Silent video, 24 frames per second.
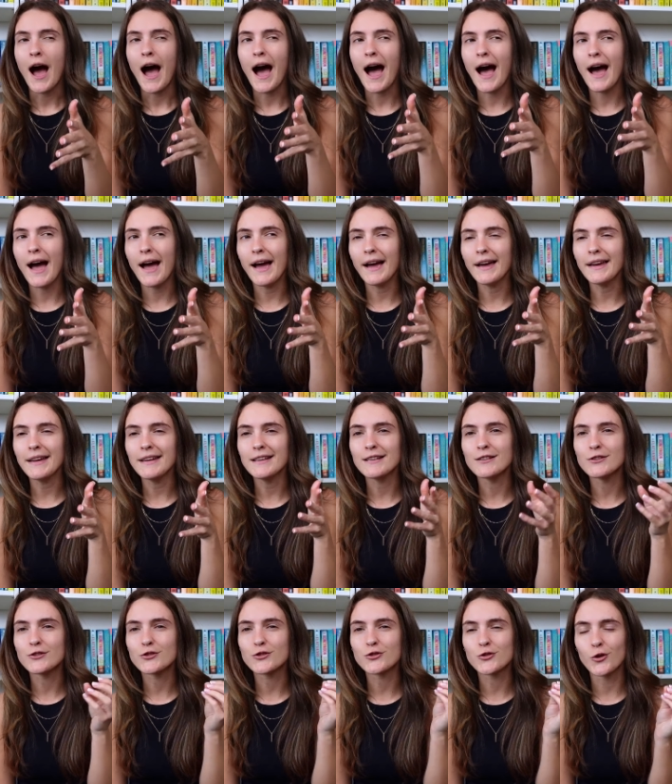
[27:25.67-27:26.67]

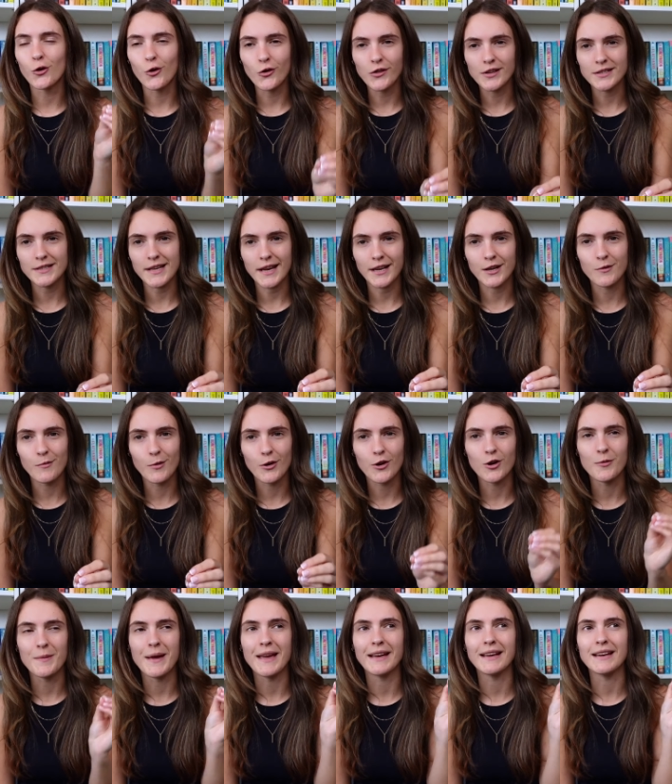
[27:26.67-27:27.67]
I saw the second one
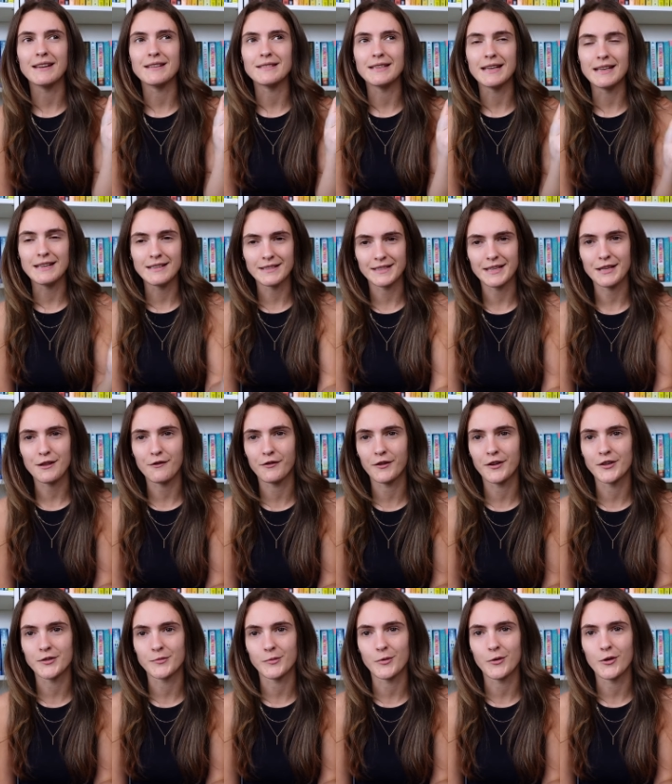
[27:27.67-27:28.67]
coming, didn't see the
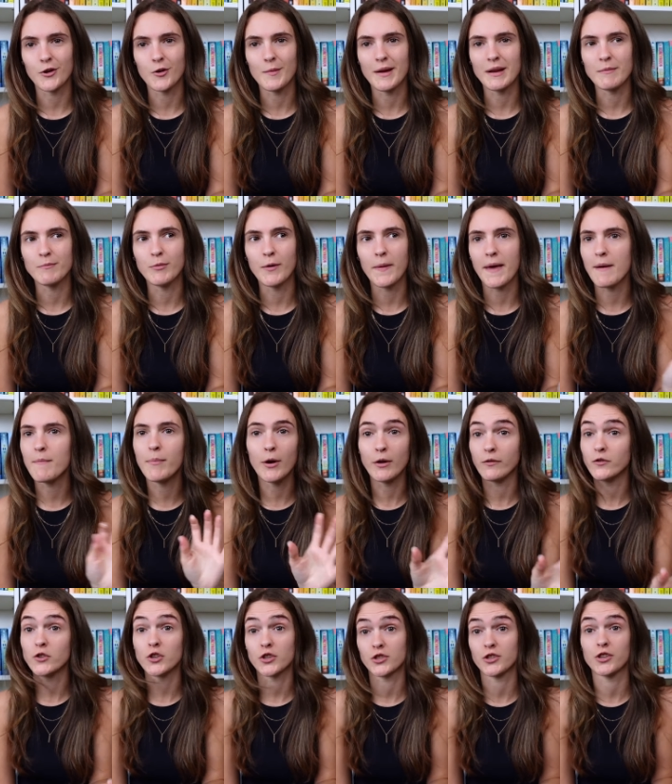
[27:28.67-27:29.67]
first one coming, but they're
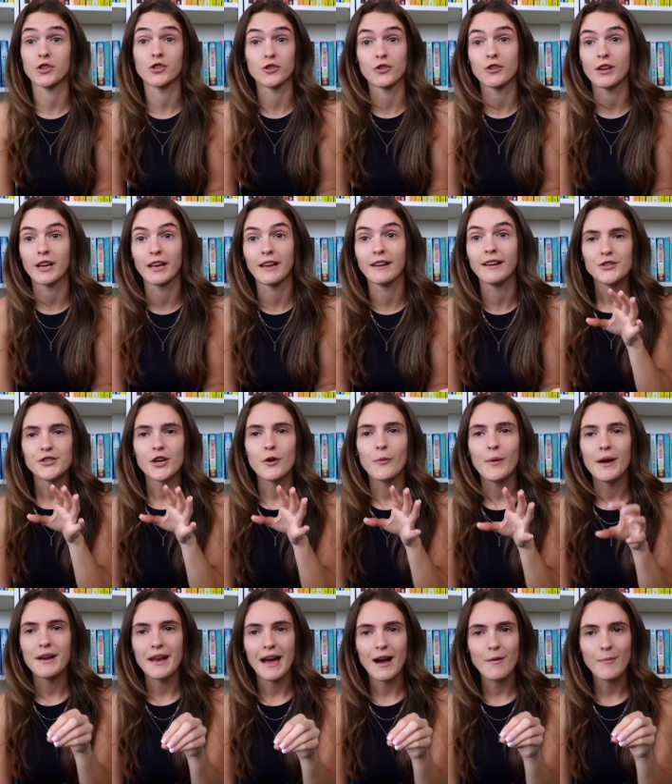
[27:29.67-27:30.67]
both just shocking. So
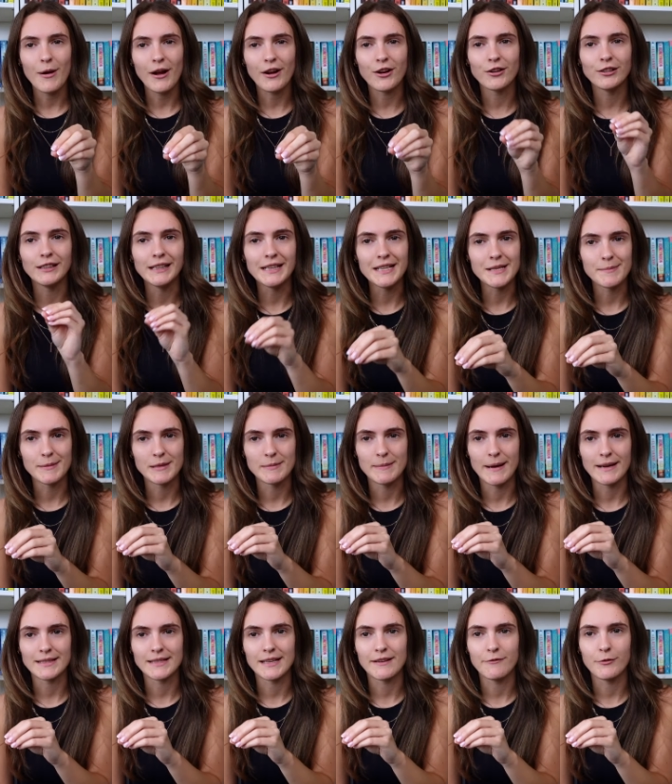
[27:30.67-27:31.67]
we're now back on Lee's
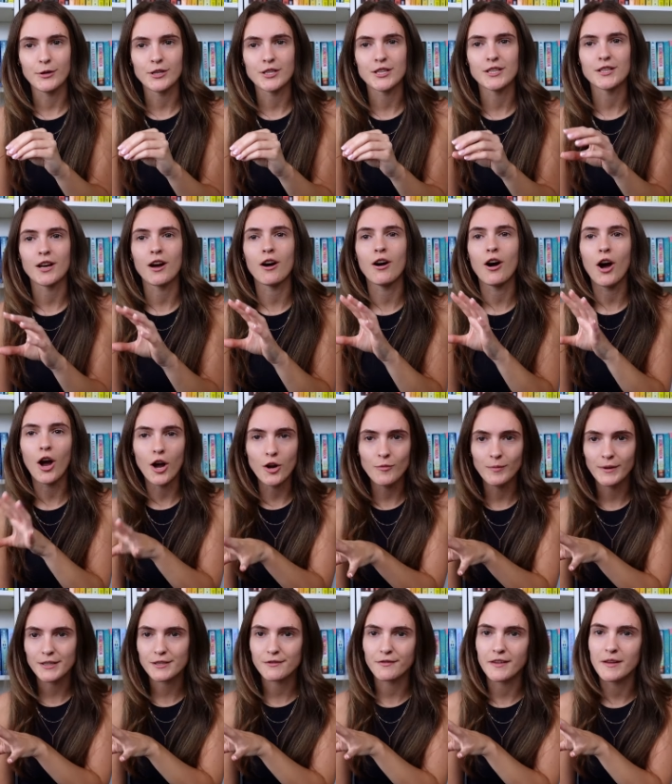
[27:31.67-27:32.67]
perspective, which is our
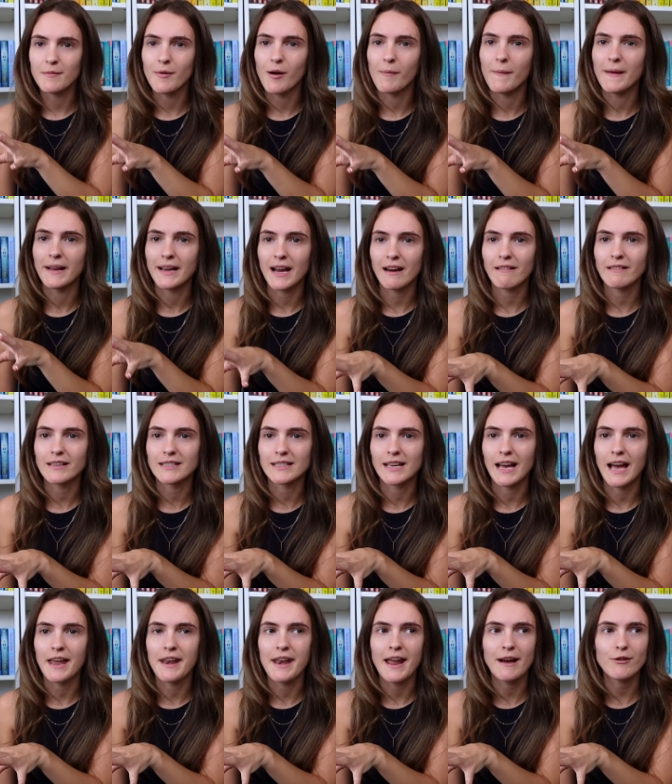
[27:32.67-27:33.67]
homeless female main
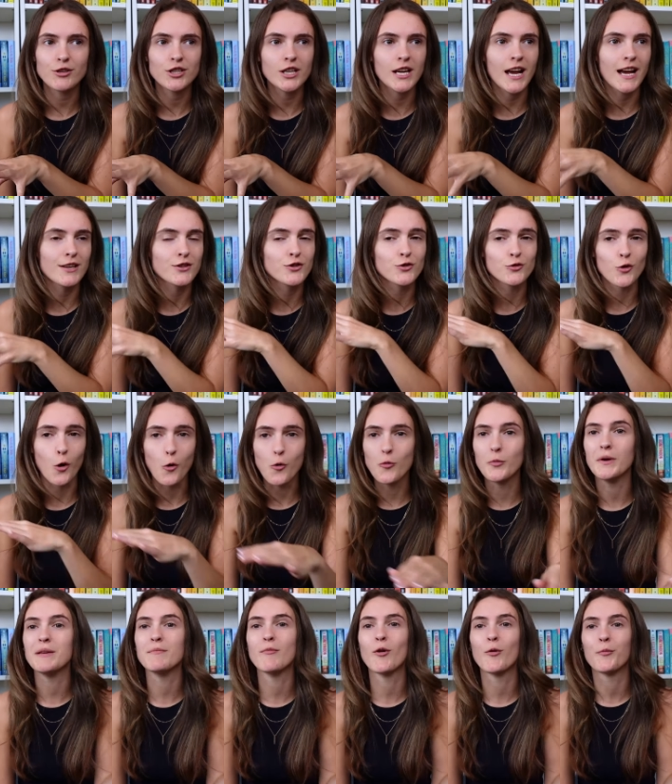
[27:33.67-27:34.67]
character, and now she has so
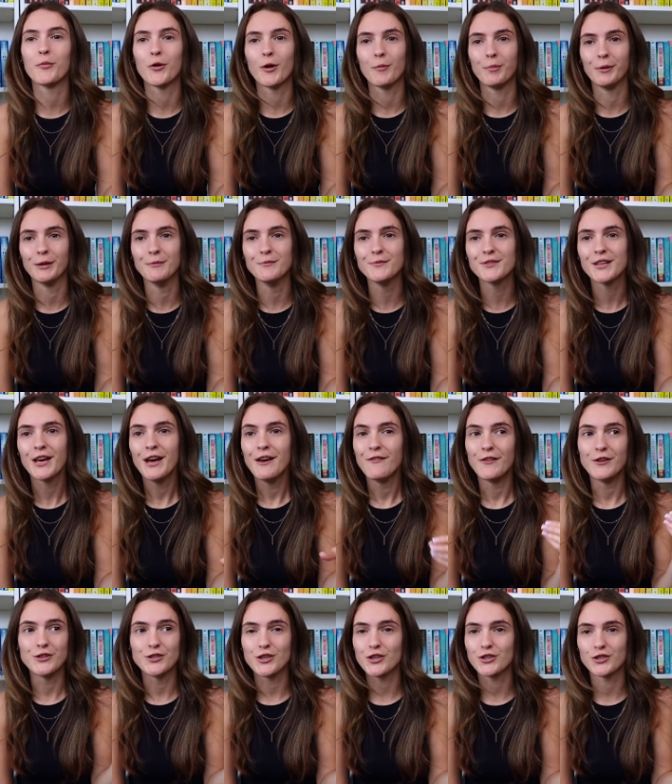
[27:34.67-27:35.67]
many more problems
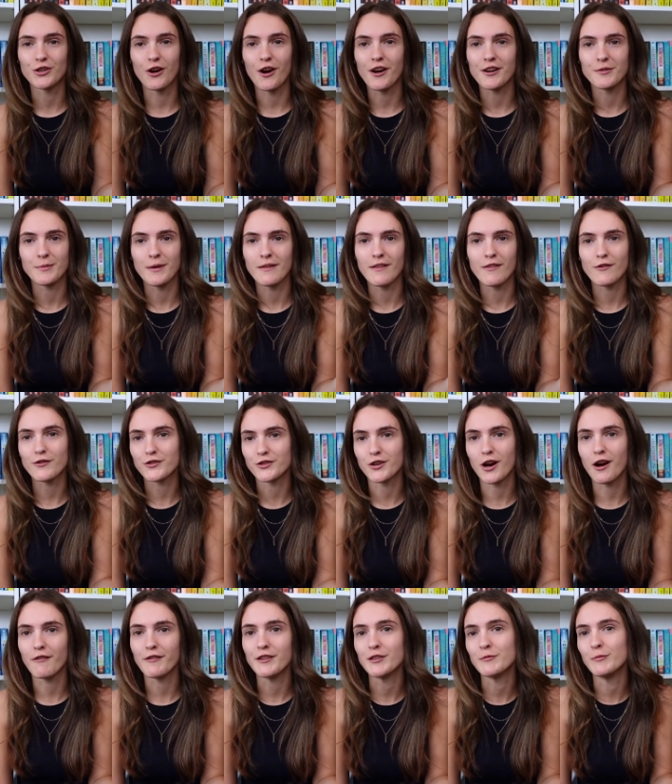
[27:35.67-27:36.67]
than she started with at the
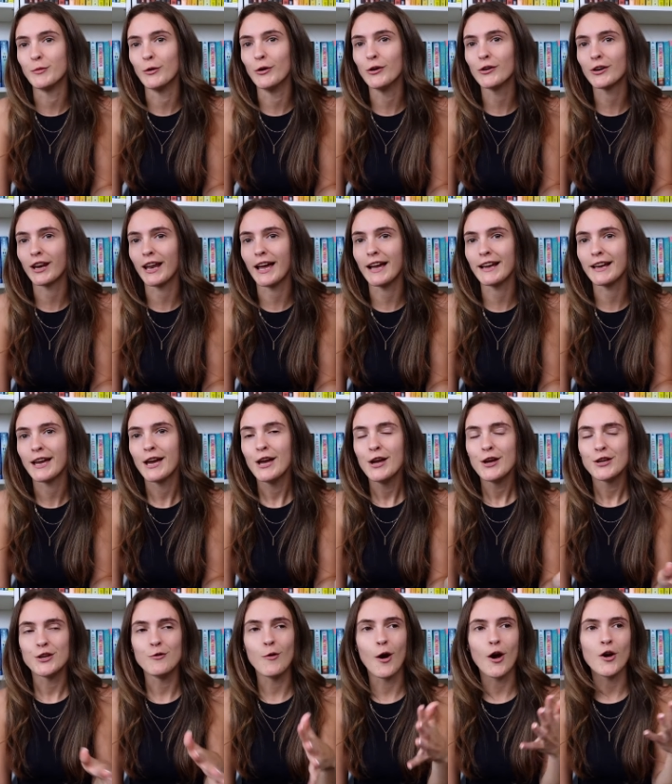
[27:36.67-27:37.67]
start of this book. Like,
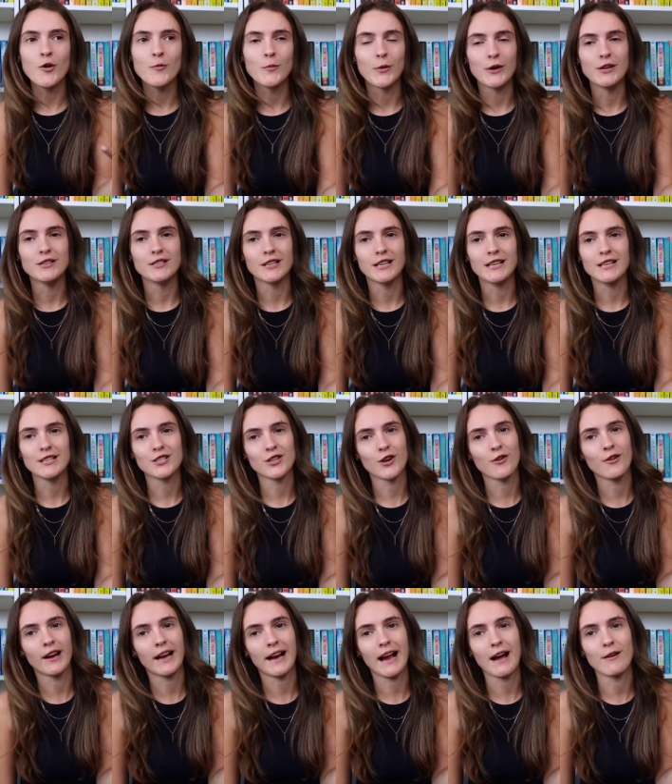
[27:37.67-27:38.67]
you opened and it
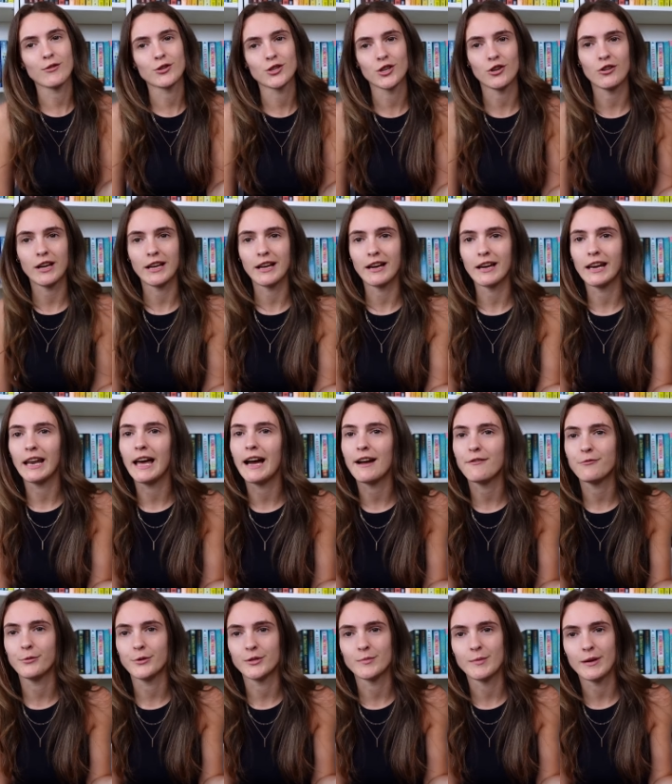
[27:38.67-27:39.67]
showed like how shocking her
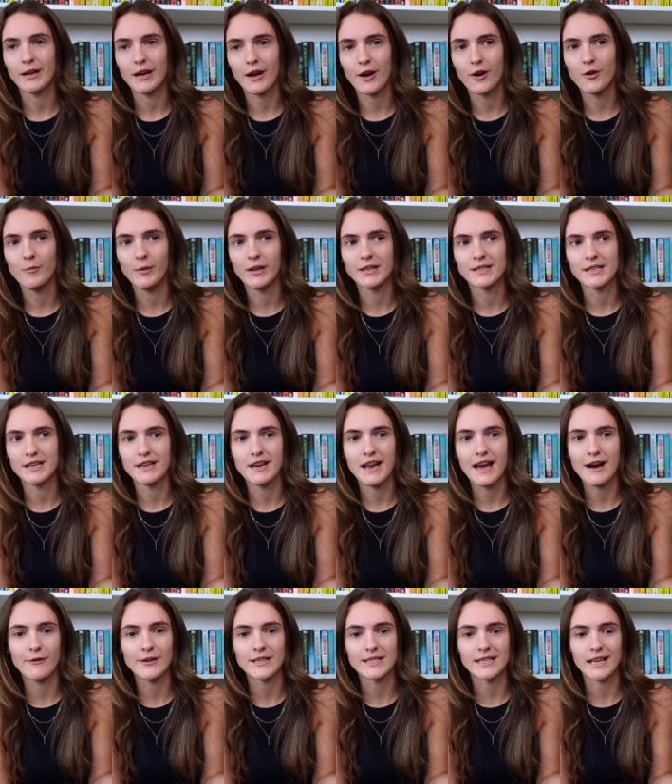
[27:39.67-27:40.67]
life was being homeless, and
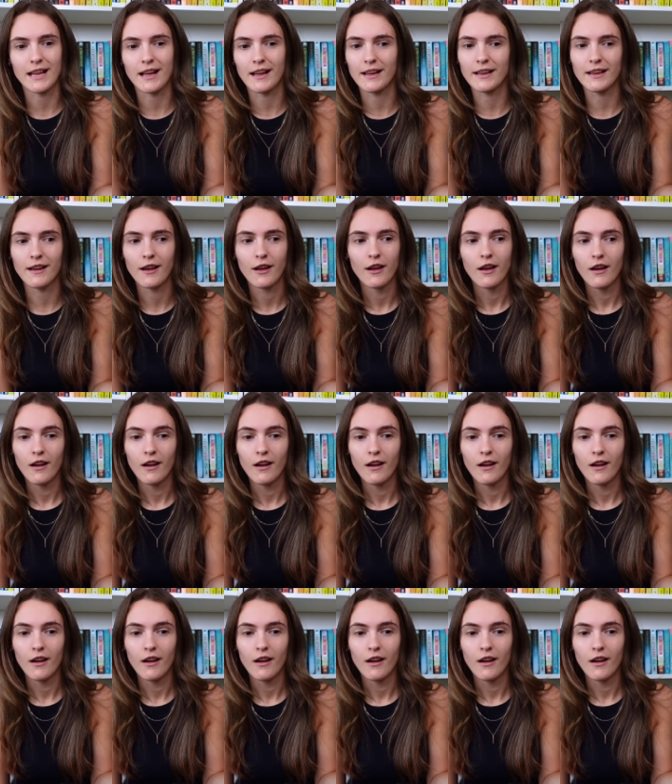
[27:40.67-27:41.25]
now it's like,